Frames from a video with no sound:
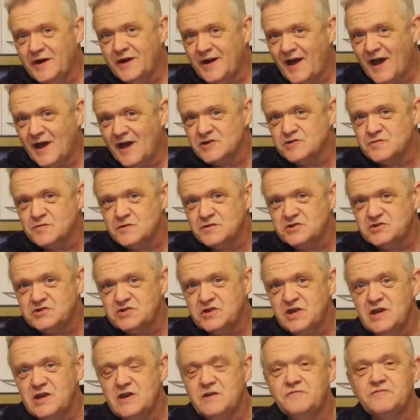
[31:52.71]
but it has
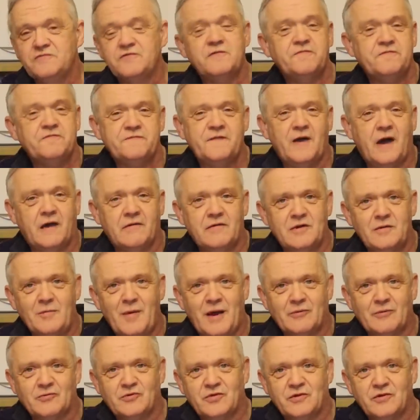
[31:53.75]
received a fair
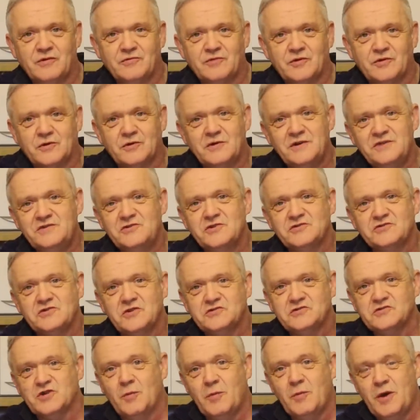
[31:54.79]
amount of
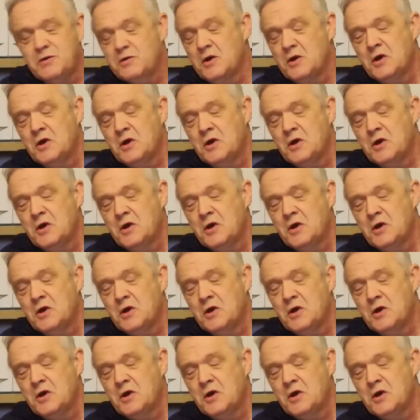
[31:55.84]
criticism,